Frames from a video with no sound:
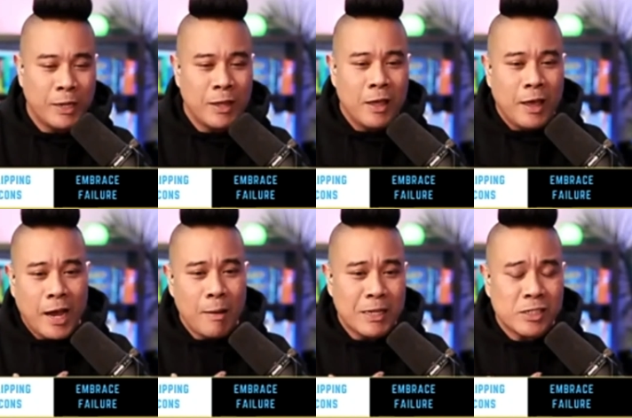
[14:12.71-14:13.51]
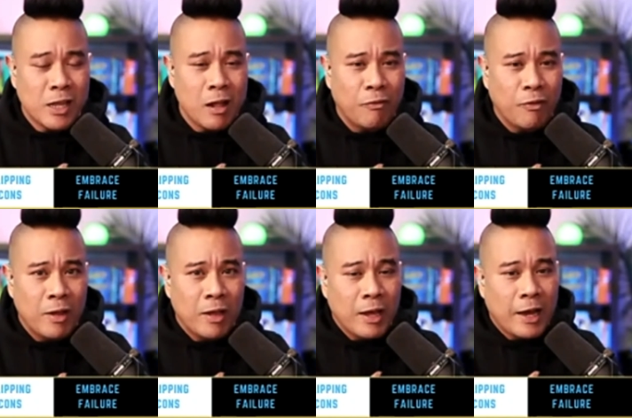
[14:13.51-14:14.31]
but I myself,
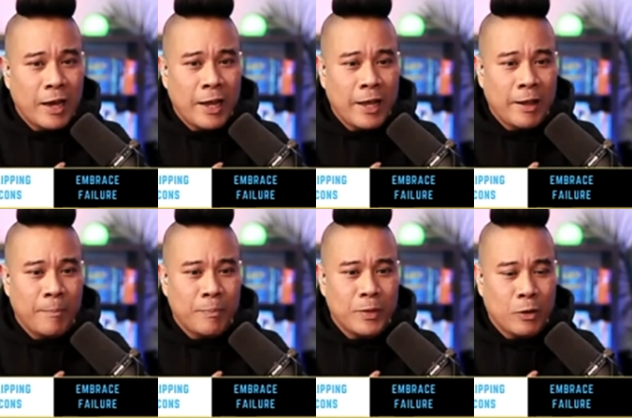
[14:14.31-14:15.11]
I